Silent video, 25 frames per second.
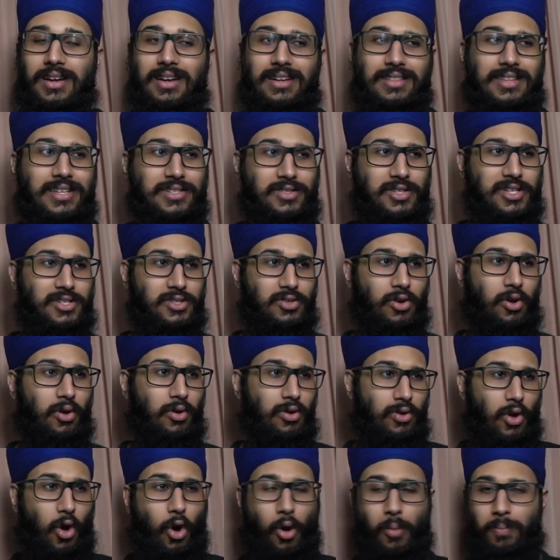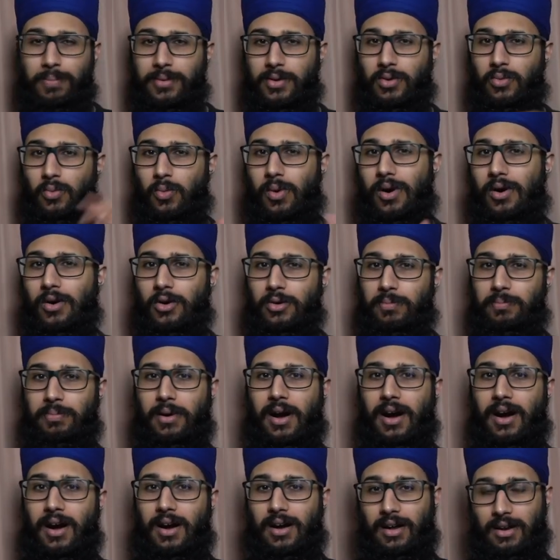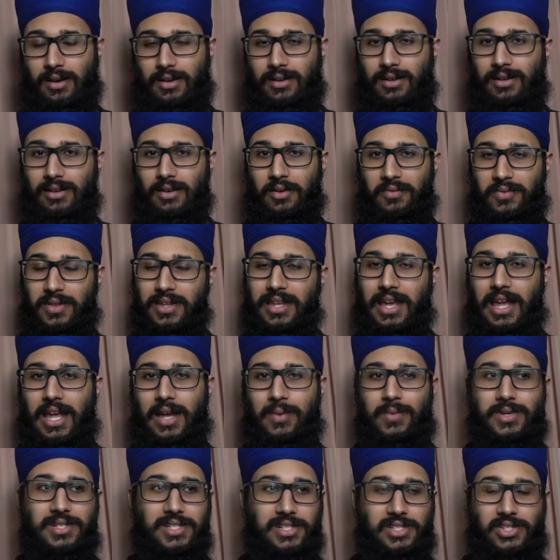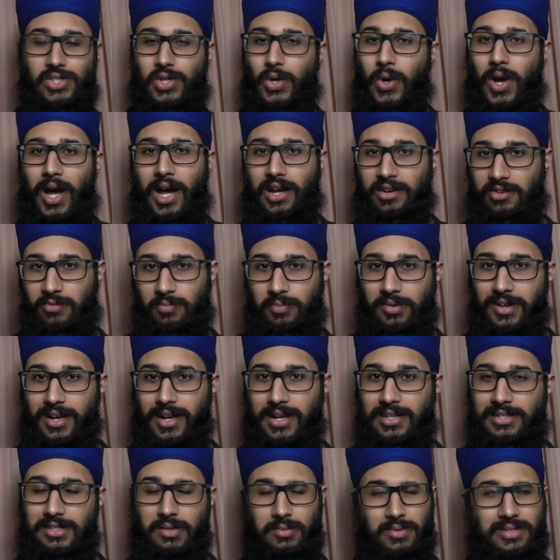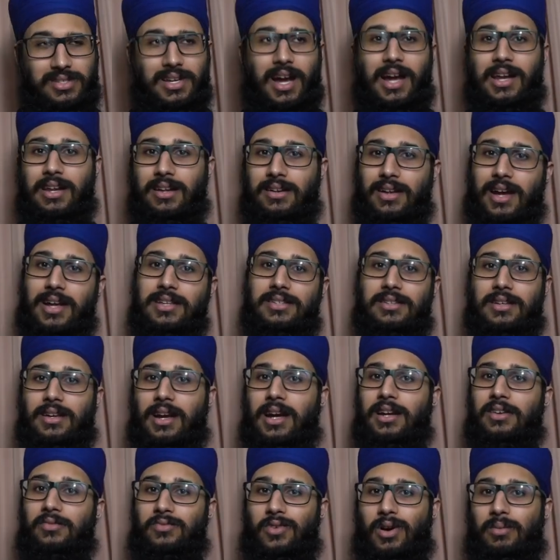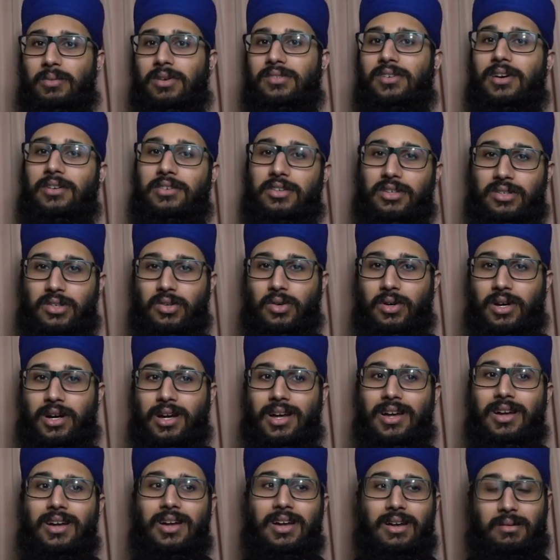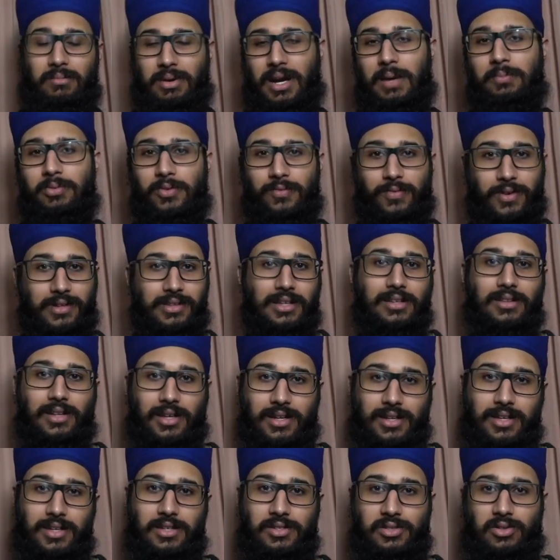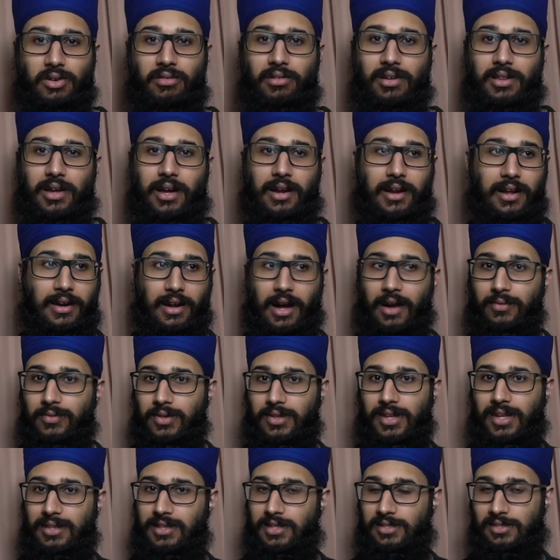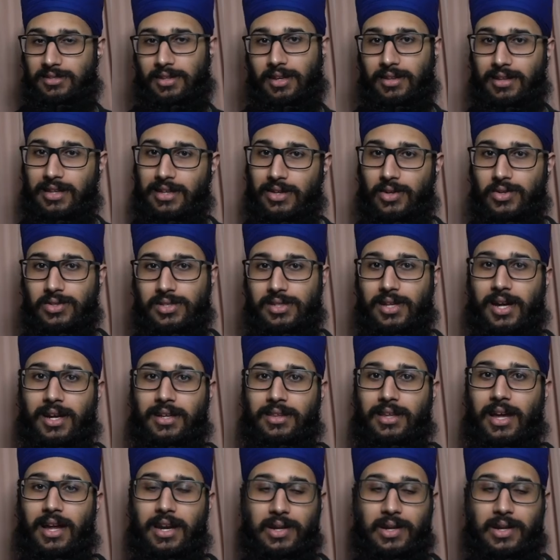There's this open world part of the game which is so out of place. It was kind of nice to kind of roam around and do it, but I preferred the linear storyline. And after that, there's nothing else like that.